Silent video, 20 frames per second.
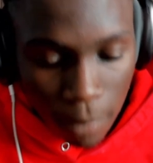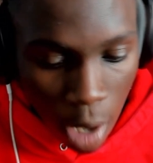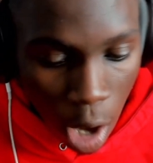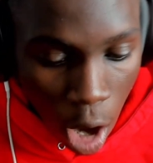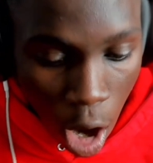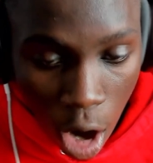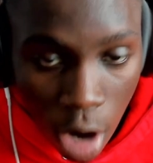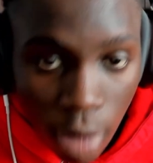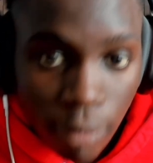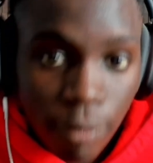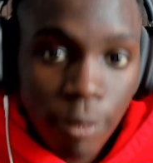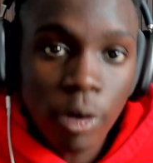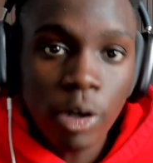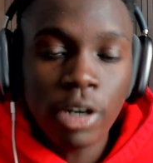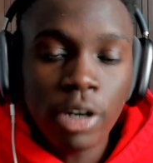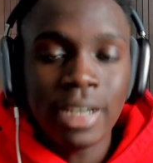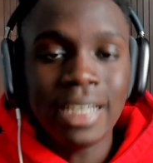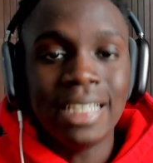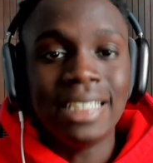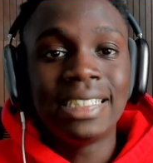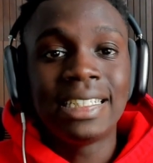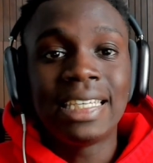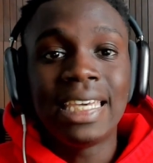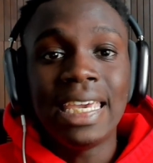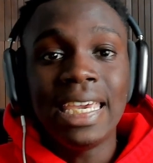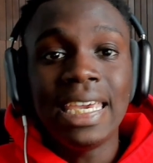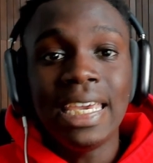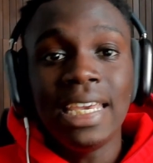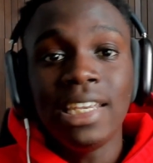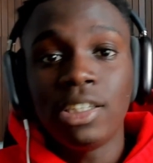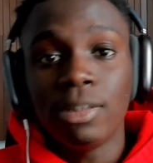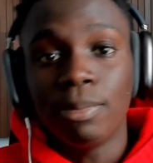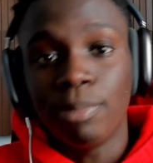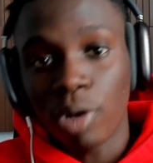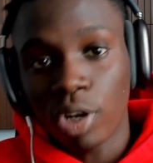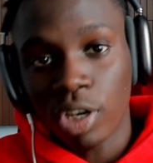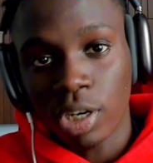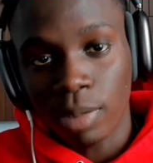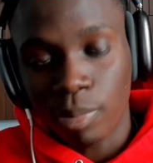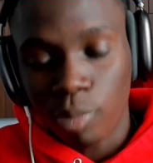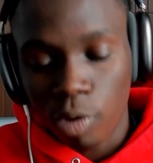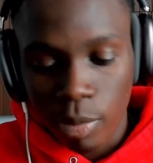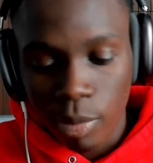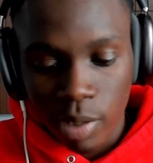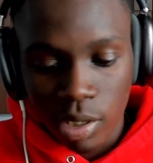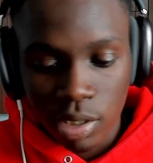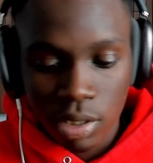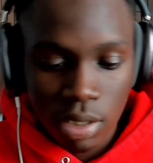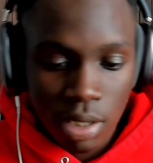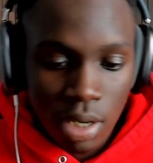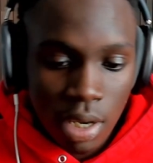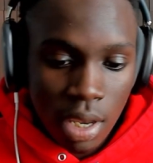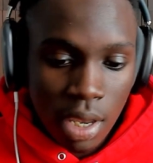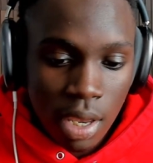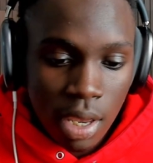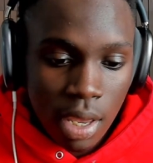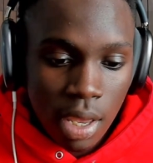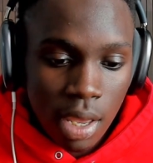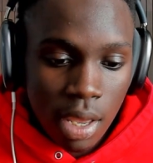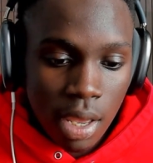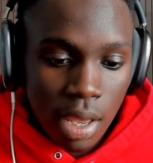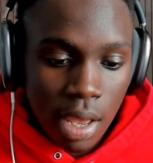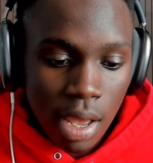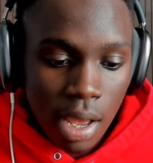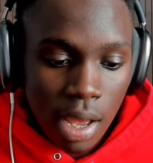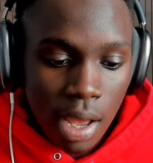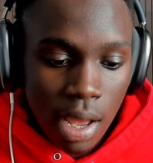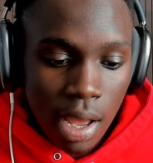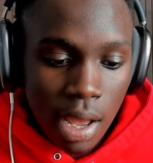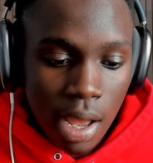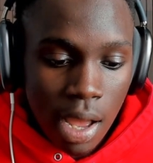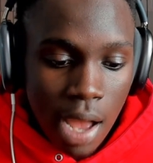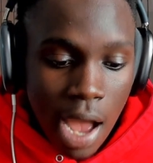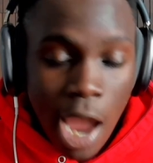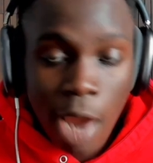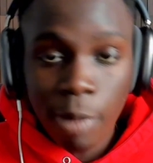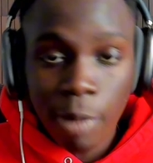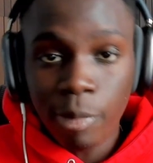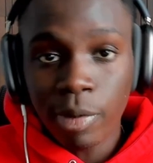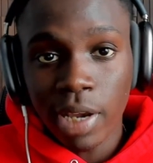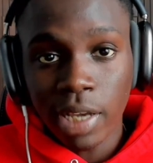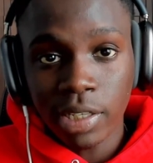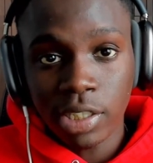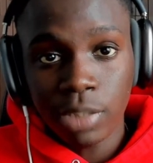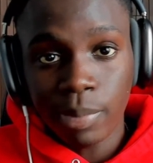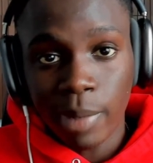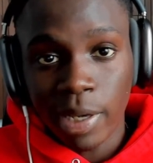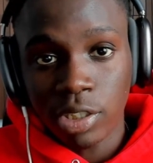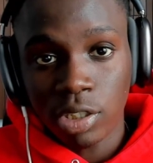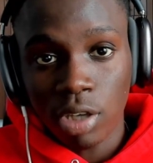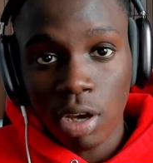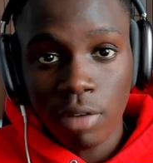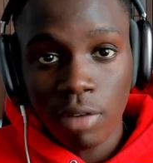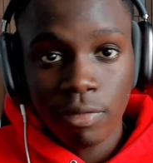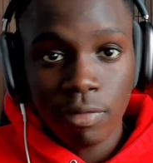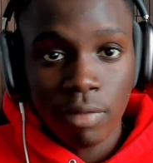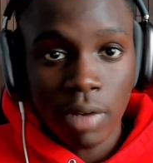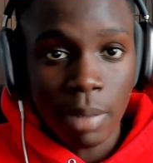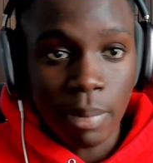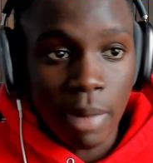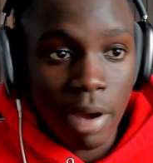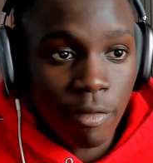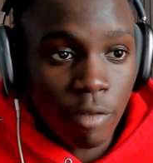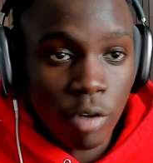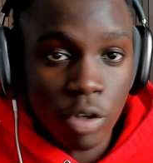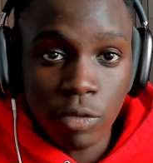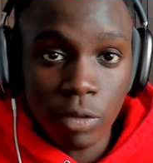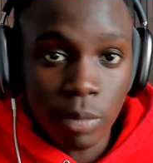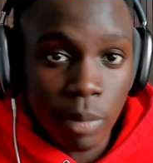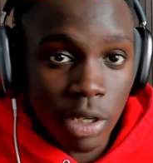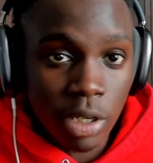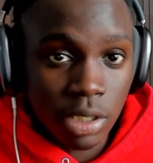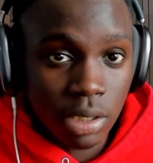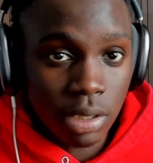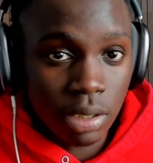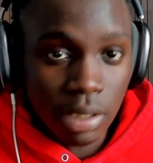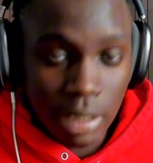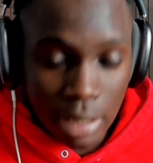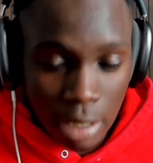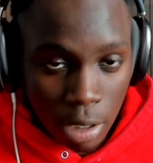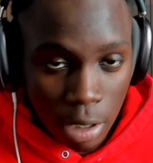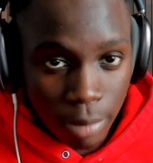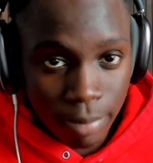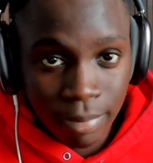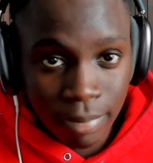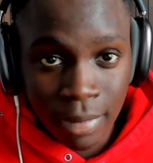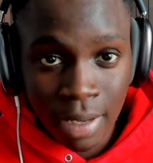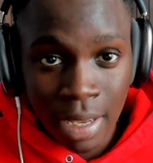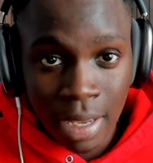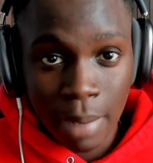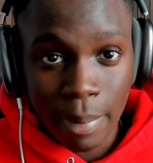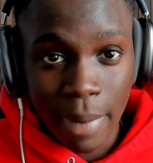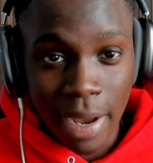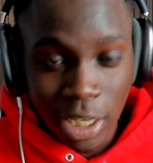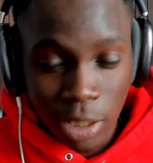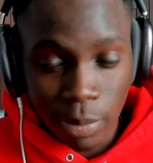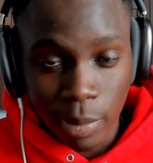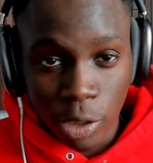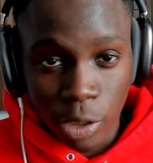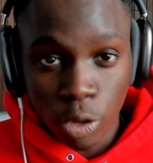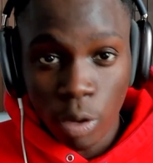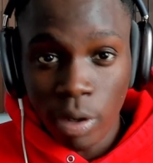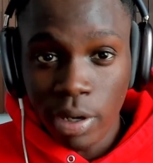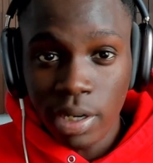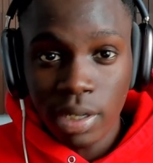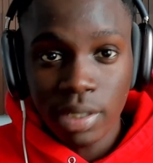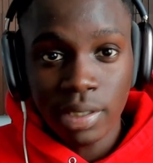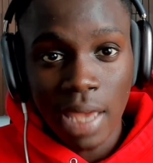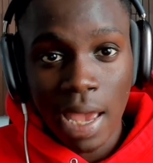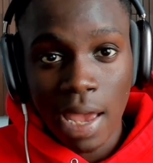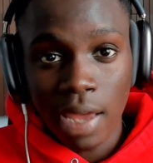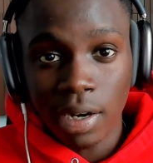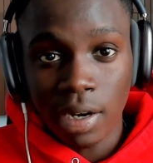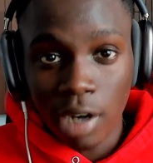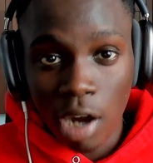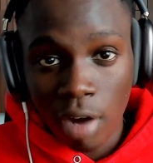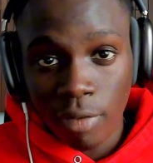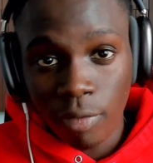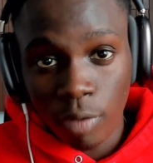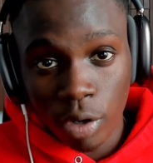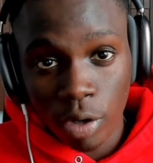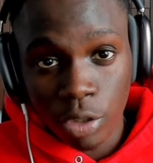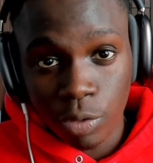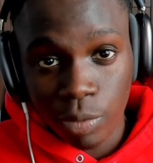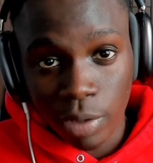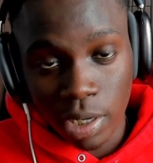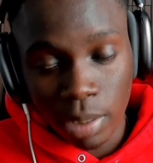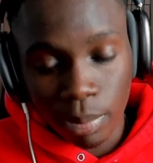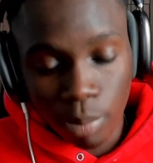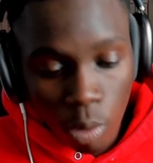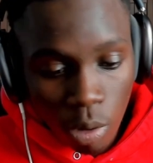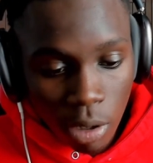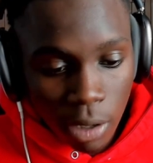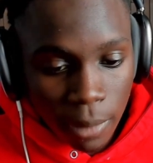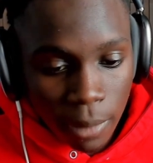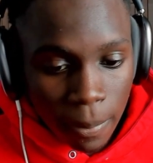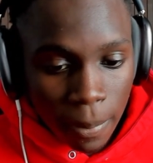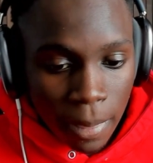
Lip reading: Offer is key to booking appointments. I realized this myself in my first few months, my SMA journey, that an offer is really important.